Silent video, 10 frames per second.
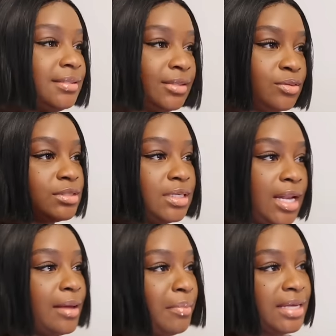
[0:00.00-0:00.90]
Those are
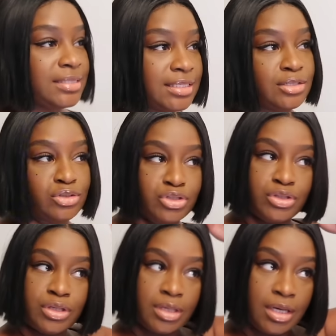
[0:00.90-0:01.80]
like my
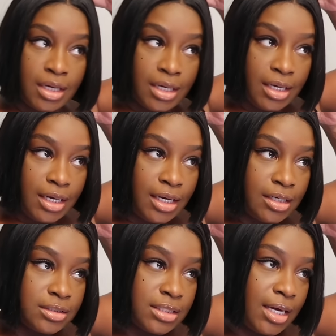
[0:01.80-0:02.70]
signature
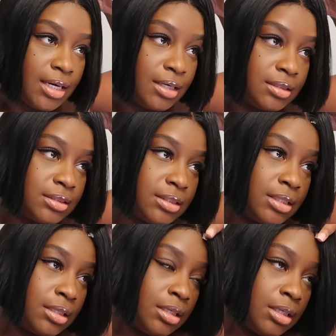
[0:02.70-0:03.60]
hairstyles.